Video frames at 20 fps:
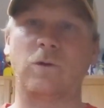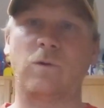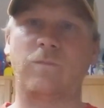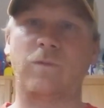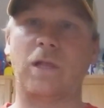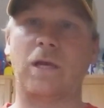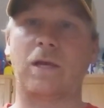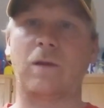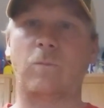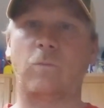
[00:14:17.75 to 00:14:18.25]

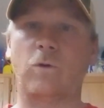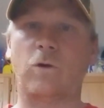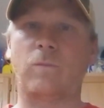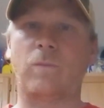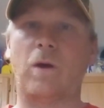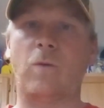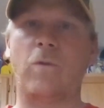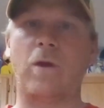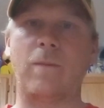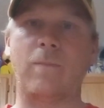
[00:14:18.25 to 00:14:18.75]
Hopefully I can work
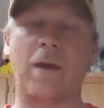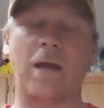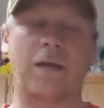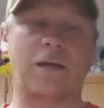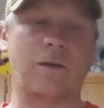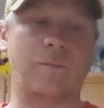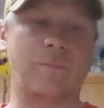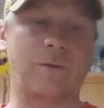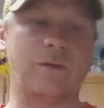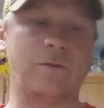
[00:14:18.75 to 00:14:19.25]
my way
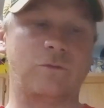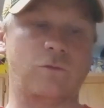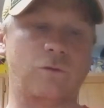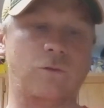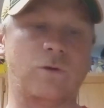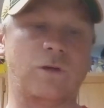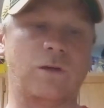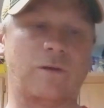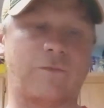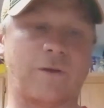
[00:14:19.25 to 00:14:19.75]
back up into it.